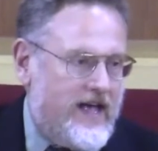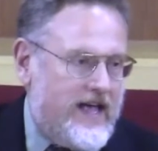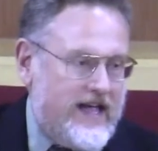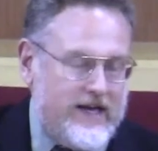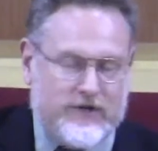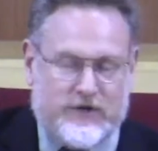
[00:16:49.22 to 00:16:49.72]

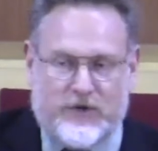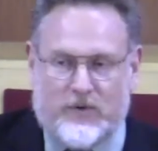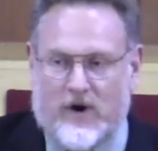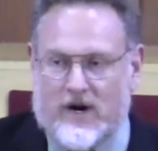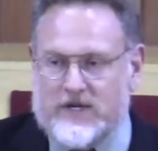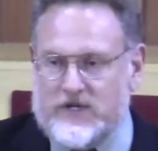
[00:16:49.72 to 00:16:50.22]

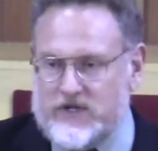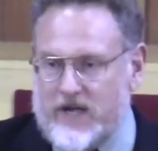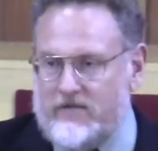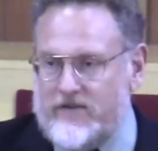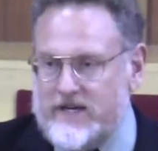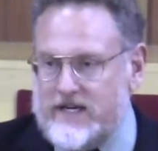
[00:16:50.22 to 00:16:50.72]
into our
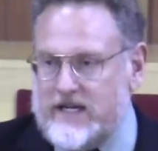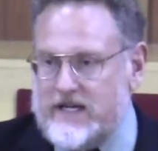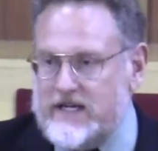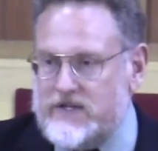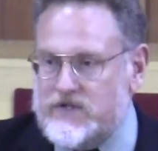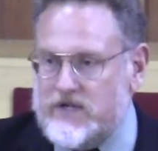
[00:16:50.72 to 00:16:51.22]

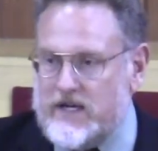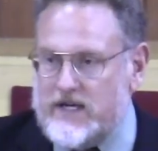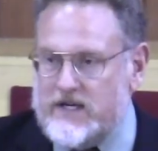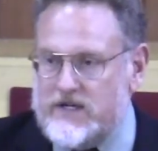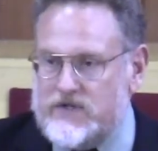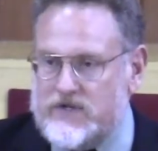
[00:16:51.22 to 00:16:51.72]
70s
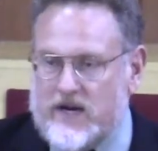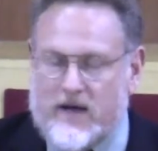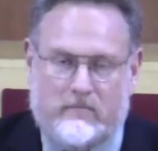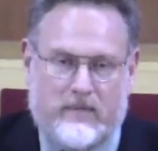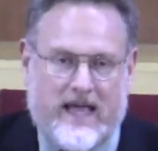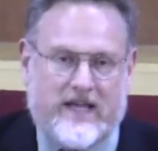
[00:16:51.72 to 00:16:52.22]
is an
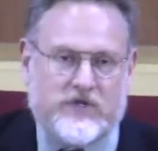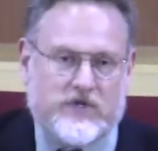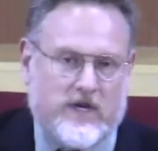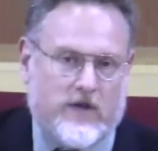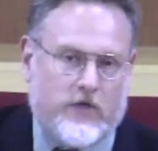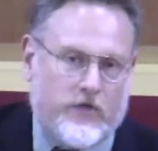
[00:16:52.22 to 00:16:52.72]

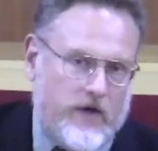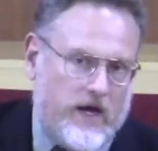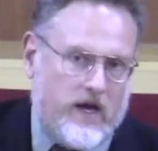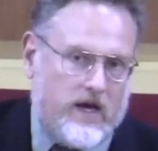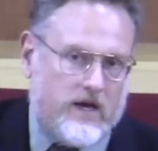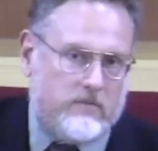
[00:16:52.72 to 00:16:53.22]
amazing
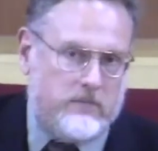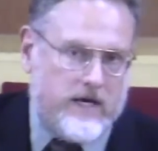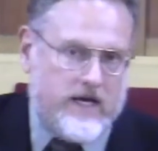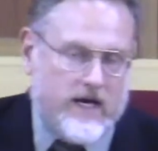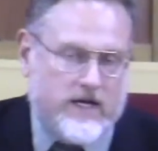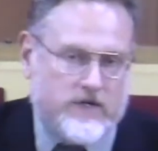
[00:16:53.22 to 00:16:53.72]
thing
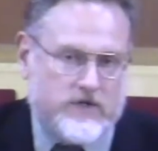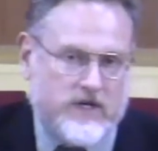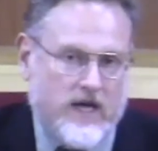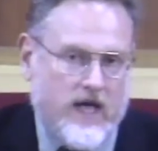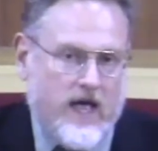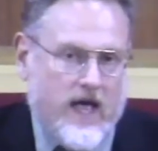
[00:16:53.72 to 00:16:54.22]
because
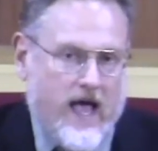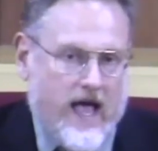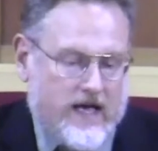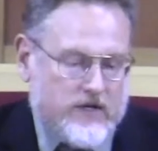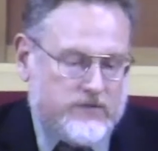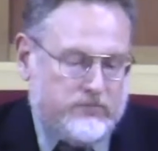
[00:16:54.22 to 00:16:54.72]

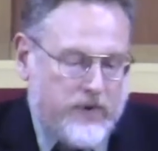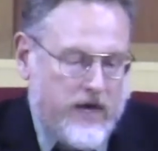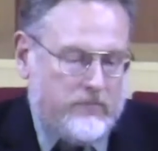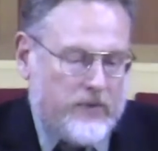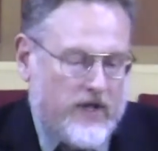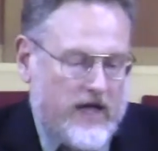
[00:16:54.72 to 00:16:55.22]
as
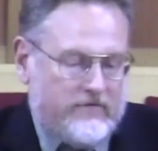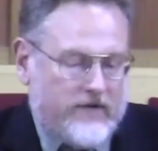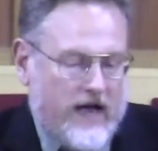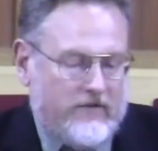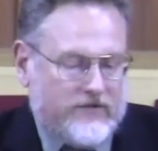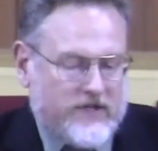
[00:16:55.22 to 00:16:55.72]
people, I've,
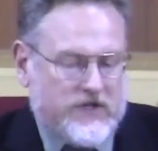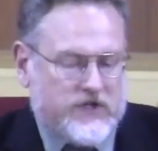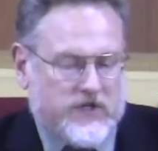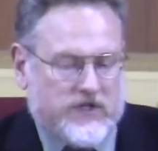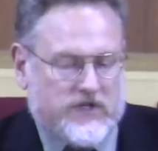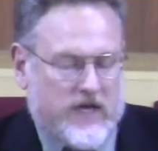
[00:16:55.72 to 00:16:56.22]
I've
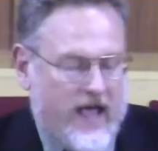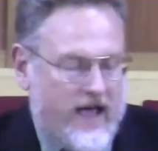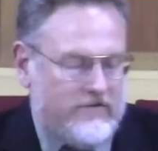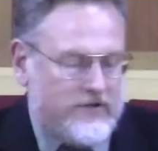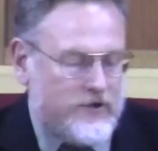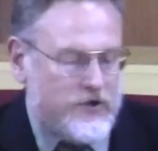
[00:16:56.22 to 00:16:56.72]
listened to
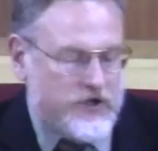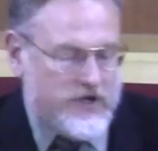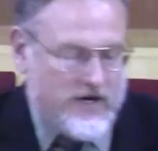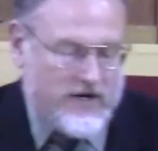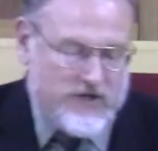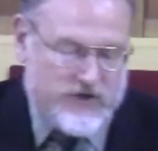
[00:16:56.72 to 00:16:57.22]

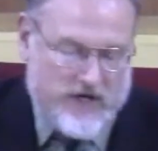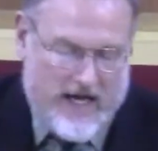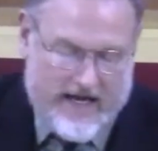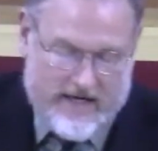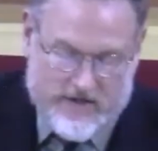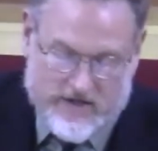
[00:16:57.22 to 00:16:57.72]
evolutionary
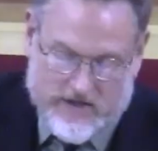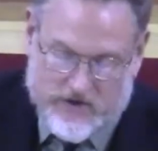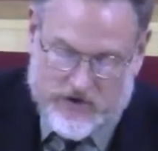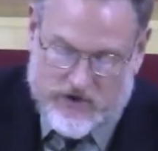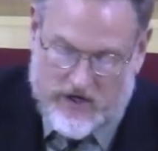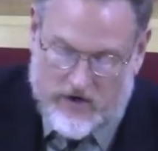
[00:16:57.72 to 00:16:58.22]

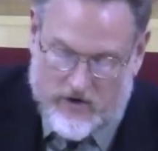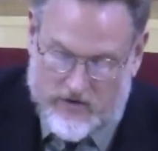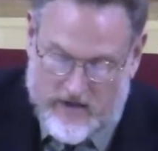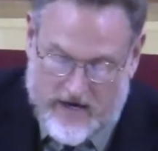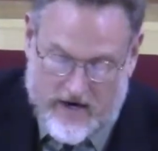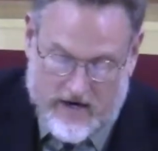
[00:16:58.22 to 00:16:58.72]
scientists here
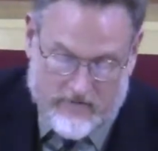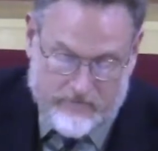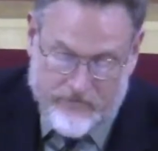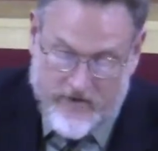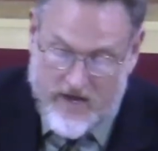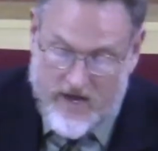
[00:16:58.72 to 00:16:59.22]
and there.
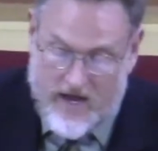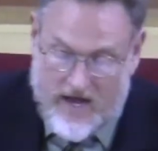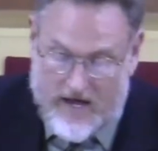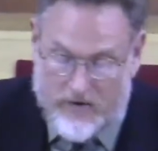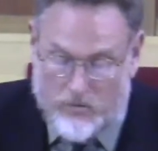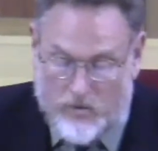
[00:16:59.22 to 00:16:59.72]

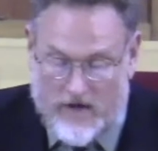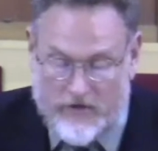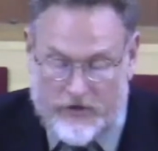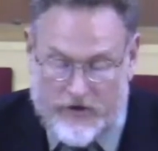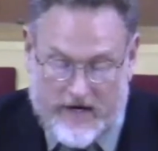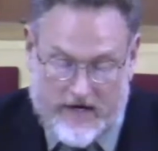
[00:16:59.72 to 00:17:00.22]
And
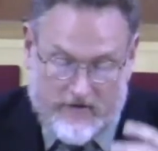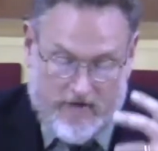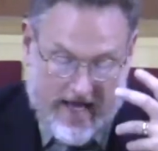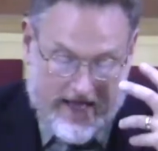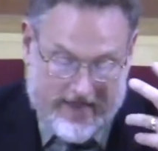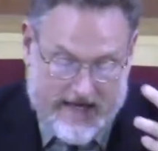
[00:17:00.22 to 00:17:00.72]
one thing
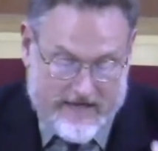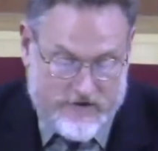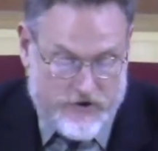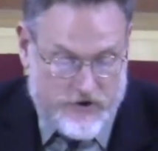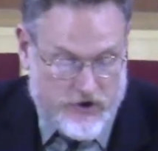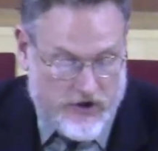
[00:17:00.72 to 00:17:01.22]
that, that
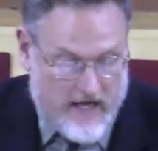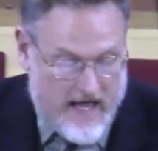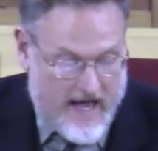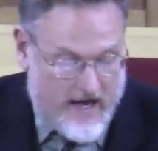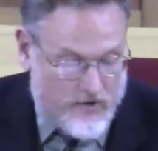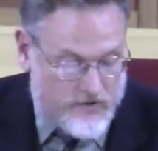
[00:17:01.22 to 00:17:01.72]
stood
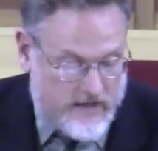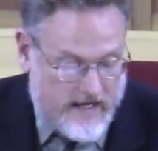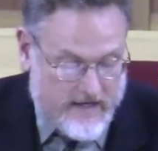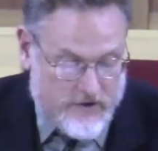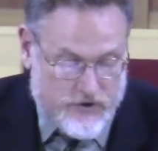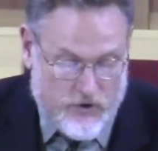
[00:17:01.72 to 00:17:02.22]
out,
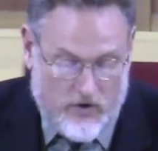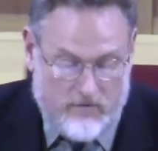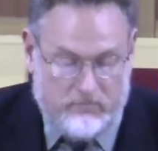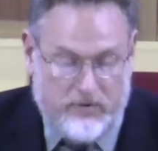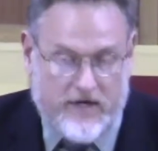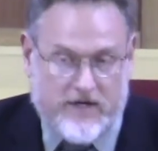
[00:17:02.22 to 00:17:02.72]
and
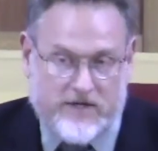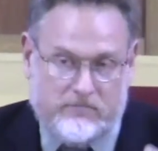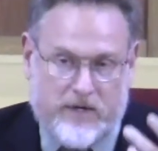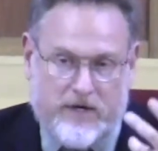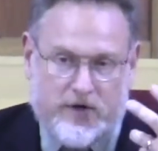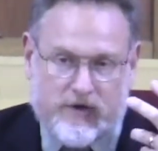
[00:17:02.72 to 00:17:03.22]
Jordan P-
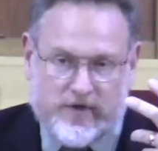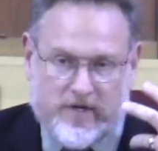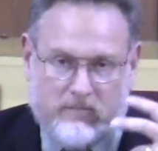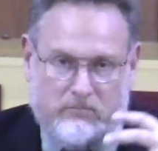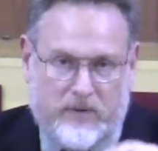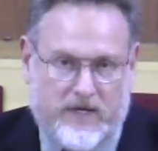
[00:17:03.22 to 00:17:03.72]

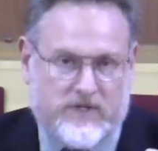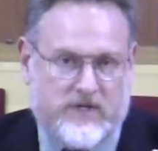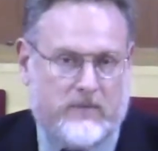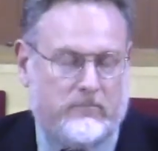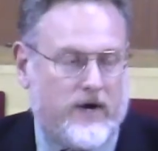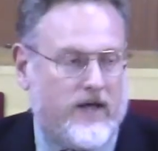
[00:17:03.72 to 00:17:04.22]
Peterson picks
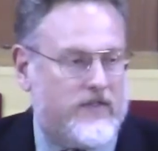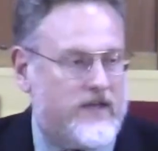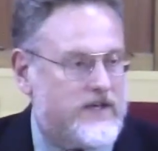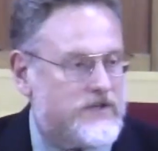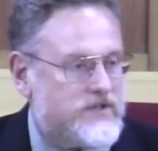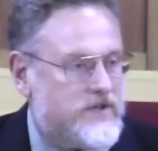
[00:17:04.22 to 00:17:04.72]
up on
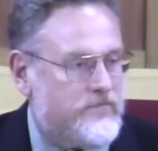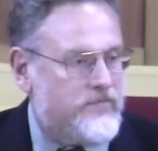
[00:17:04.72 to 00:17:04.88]
this,